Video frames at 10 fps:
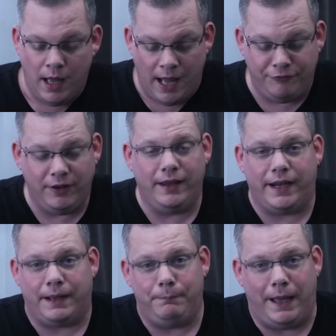I feel
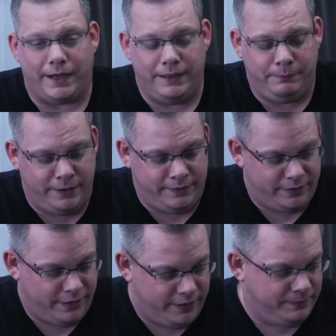like I'm back in the
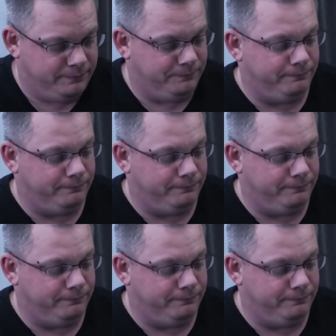military.